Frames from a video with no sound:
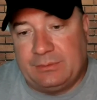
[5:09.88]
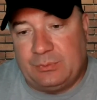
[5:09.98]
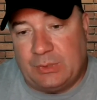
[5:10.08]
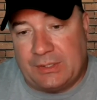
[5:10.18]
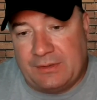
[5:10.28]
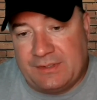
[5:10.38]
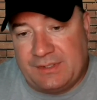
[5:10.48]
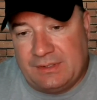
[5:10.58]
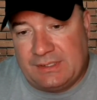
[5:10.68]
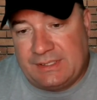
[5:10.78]
With
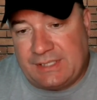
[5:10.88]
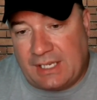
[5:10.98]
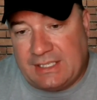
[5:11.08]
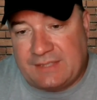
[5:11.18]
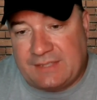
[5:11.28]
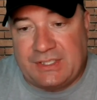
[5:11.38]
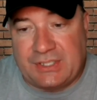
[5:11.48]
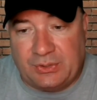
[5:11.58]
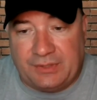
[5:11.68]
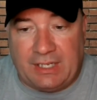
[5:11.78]
Sonny's
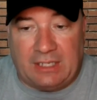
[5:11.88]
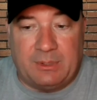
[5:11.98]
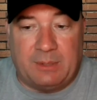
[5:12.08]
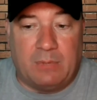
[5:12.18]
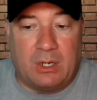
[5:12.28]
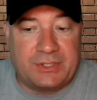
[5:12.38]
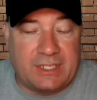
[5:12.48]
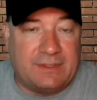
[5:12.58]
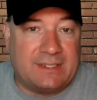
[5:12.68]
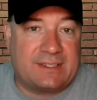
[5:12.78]
physical development, most
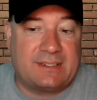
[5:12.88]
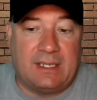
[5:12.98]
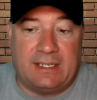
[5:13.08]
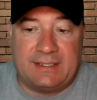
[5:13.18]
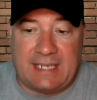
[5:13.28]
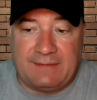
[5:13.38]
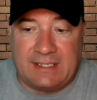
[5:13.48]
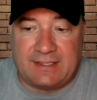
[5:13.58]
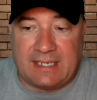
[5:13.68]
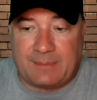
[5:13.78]
of his safety
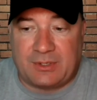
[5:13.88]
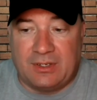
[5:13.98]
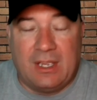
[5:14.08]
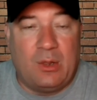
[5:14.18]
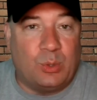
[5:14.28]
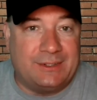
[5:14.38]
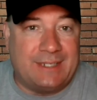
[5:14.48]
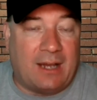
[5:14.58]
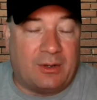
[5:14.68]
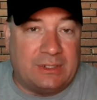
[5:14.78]
snaps were
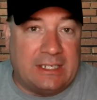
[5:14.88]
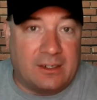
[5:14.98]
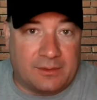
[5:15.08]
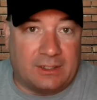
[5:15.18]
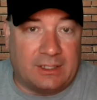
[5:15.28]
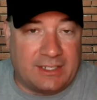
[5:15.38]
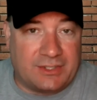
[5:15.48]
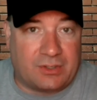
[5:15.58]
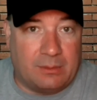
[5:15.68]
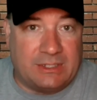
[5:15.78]
down near the line of
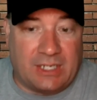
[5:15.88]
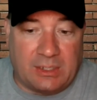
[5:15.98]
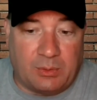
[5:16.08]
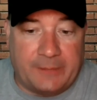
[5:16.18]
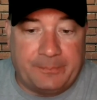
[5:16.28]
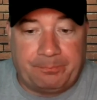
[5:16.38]
scrimmage anyway.